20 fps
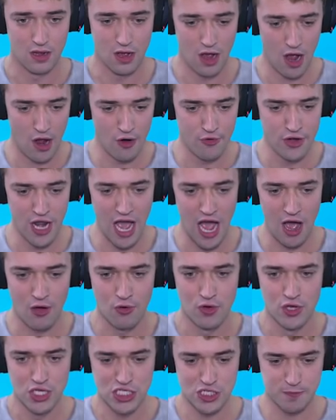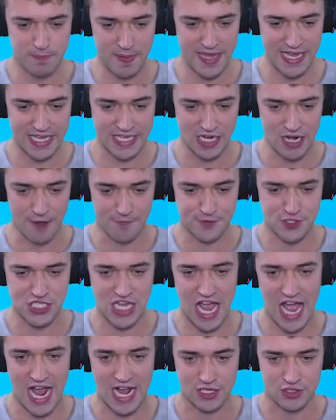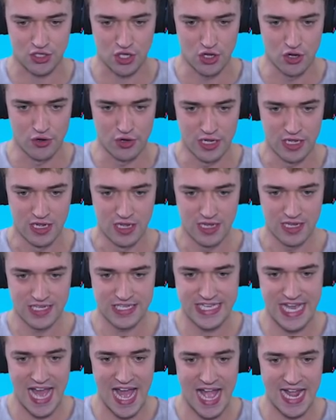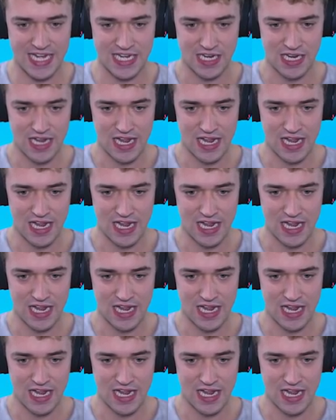Oh no! Speaking of shark, dude, get